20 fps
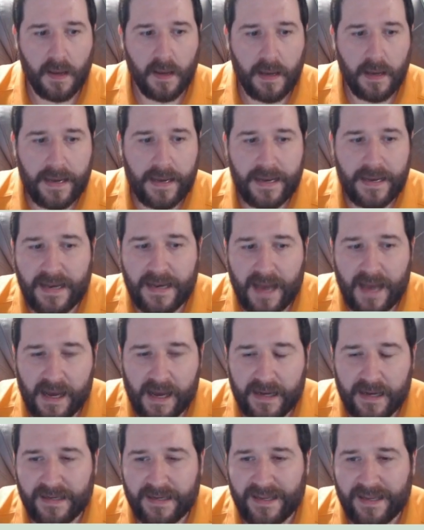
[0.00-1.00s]
And
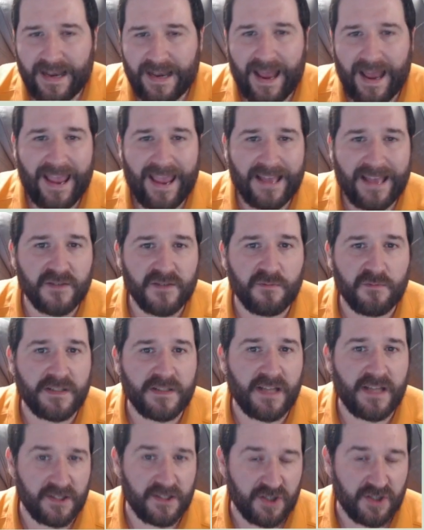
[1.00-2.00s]
9, enhance
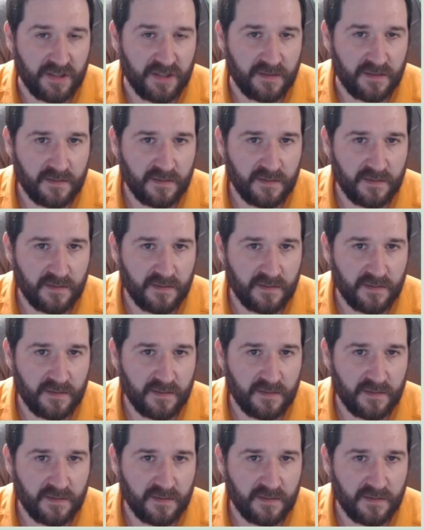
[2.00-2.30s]
retention.